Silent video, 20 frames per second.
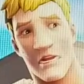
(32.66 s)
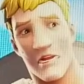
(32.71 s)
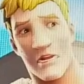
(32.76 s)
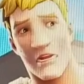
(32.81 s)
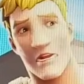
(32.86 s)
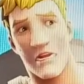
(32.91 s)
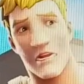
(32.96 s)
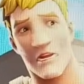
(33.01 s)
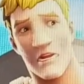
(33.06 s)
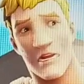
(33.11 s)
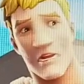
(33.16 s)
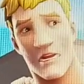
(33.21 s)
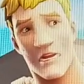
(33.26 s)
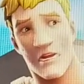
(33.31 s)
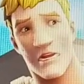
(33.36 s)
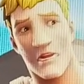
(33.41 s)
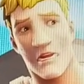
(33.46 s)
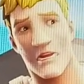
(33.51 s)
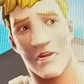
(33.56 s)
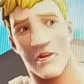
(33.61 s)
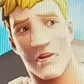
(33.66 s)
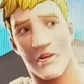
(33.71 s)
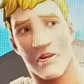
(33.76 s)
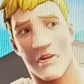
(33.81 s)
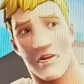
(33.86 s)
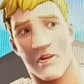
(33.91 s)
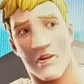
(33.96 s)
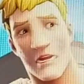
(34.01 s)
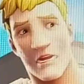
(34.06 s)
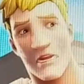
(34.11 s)
We will try our best
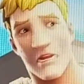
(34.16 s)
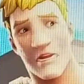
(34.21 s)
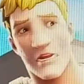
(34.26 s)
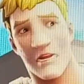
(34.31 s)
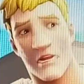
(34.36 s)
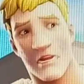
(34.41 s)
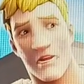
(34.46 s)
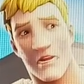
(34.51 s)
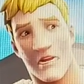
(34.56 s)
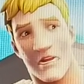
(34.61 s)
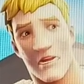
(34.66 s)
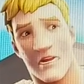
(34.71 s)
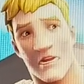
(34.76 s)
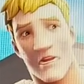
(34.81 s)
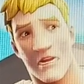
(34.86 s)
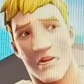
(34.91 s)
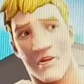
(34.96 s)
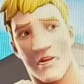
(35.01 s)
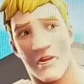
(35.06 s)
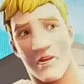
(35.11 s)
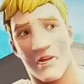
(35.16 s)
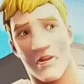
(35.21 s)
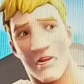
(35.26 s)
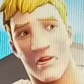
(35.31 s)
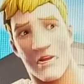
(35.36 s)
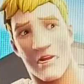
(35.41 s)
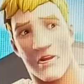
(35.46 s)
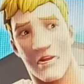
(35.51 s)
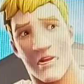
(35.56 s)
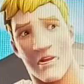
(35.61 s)
to reply your queries.
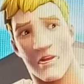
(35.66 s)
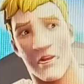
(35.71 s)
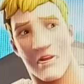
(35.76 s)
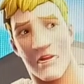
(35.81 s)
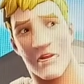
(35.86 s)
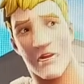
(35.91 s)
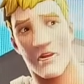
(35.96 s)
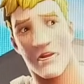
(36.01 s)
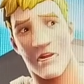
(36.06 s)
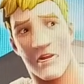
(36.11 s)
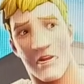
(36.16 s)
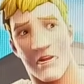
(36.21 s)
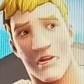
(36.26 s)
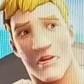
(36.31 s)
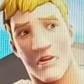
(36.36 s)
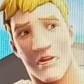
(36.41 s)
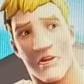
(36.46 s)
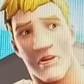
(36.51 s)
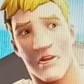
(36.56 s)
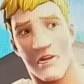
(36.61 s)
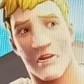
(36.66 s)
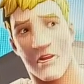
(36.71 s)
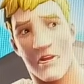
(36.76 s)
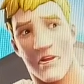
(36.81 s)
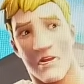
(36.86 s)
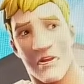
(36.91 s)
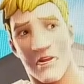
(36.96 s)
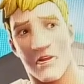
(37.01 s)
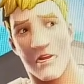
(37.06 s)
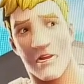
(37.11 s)
For more Fortnite
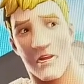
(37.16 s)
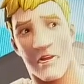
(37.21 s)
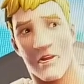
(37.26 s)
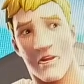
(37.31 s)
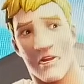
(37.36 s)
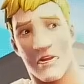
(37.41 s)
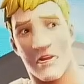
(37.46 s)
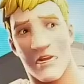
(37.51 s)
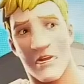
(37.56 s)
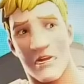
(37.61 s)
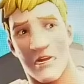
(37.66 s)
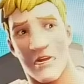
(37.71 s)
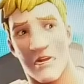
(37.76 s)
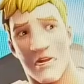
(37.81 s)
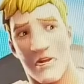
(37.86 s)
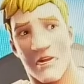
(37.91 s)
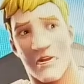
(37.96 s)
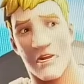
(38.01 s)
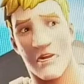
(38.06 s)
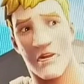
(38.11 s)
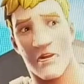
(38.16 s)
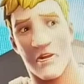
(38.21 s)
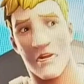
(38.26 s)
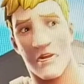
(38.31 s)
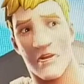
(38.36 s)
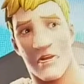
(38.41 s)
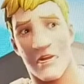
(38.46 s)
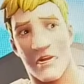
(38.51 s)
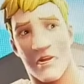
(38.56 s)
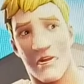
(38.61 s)
code, please subscribe this
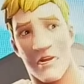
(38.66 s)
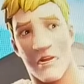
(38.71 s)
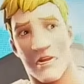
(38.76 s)
channel.